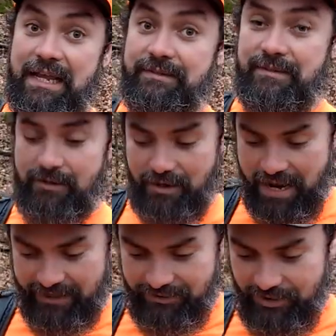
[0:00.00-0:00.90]
It did an
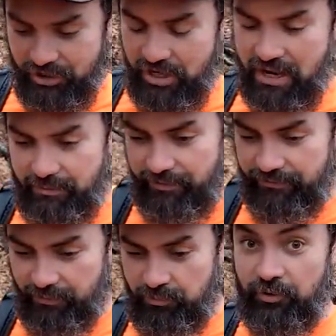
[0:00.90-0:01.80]
excellent job
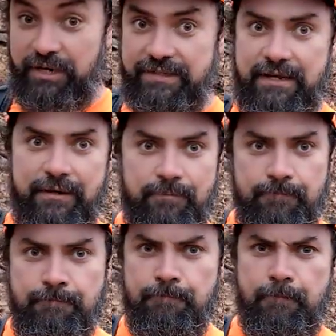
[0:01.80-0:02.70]
of predicting,
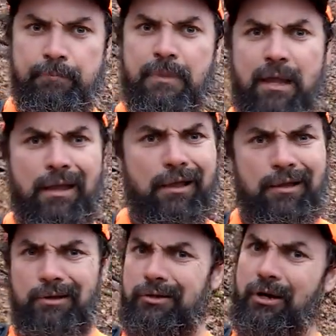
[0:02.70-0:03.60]

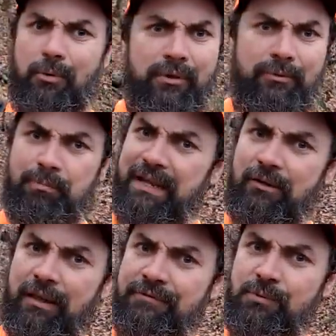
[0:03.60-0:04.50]
you know, where the big
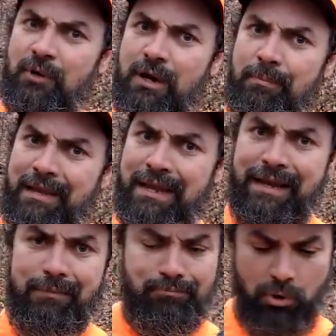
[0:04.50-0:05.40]
cliffs were going to
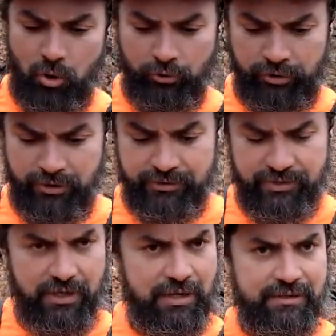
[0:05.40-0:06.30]
be and
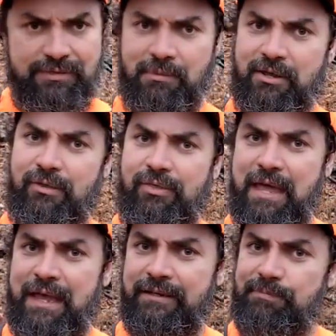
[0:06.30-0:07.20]
boulders and some other
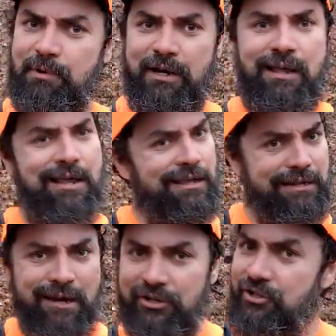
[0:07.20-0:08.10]
things, but
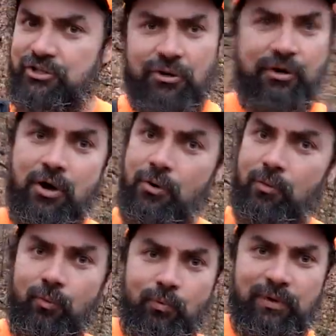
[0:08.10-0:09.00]
you know, you just don't
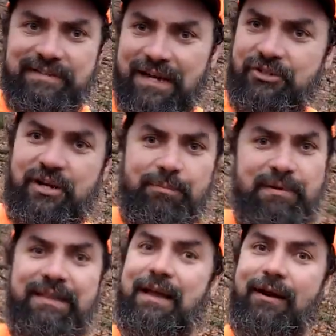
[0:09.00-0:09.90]
know what's actually going to
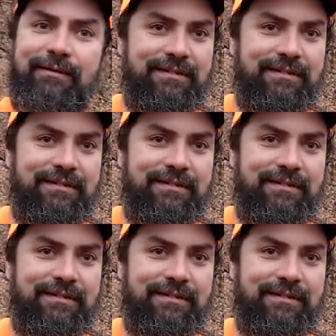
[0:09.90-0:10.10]
be there